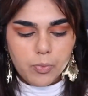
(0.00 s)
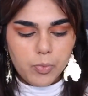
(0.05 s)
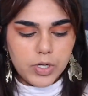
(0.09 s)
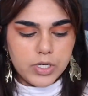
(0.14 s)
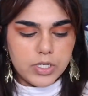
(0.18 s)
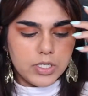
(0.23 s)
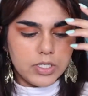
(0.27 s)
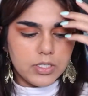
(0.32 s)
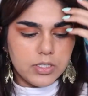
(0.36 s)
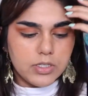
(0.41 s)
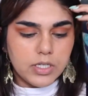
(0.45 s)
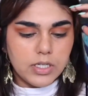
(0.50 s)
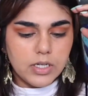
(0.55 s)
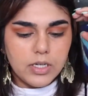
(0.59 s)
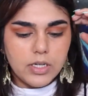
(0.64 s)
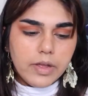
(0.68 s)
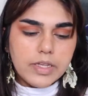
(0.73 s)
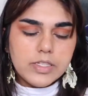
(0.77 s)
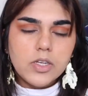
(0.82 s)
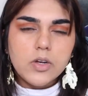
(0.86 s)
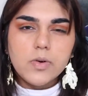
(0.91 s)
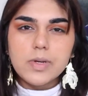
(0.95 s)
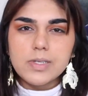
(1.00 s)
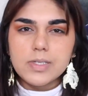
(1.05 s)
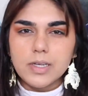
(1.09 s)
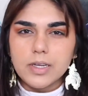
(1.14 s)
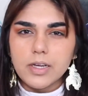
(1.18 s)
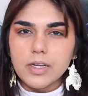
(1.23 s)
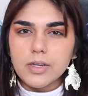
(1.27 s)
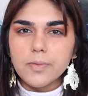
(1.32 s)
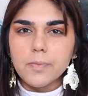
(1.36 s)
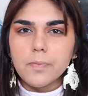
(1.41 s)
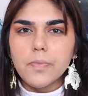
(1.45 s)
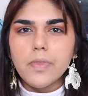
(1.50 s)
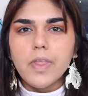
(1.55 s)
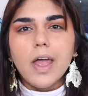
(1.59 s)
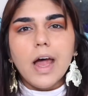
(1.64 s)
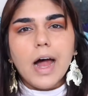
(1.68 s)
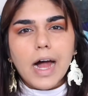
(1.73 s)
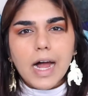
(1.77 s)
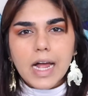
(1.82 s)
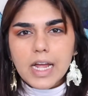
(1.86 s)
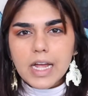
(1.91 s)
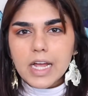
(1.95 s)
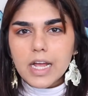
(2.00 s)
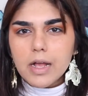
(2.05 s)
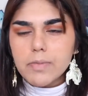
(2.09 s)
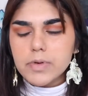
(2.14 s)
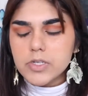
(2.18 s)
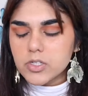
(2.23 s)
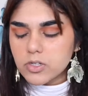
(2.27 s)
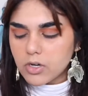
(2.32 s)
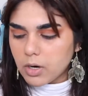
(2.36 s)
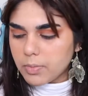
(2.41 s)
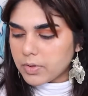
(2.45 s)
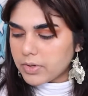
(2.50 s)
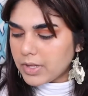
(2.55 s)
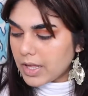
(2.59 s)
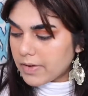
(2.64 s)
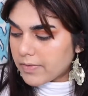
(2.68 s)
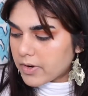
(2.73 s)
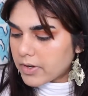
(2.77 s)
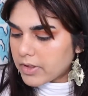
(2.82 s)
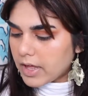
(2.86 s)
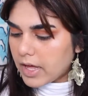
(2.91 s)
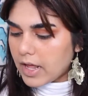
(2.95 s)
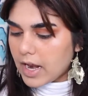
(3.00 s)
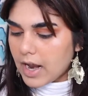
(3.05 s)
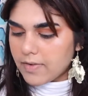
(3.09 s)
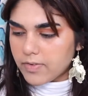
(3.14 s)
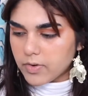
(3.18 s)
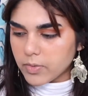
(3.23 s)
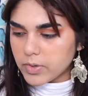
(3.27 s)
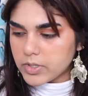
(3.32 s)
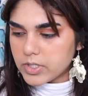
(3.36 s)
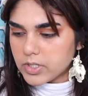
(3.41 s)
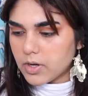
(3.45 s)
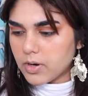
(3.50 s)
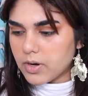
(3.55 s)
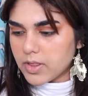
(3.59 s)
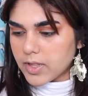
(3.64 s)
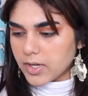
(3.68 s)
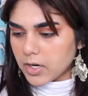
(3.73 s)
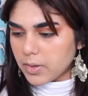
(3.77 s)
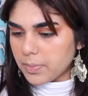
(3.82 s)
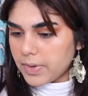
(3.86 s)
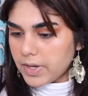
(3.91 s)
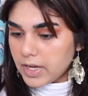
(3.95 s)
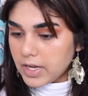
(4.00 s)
which is always good. I am a strong believer that everyone should go to therapy,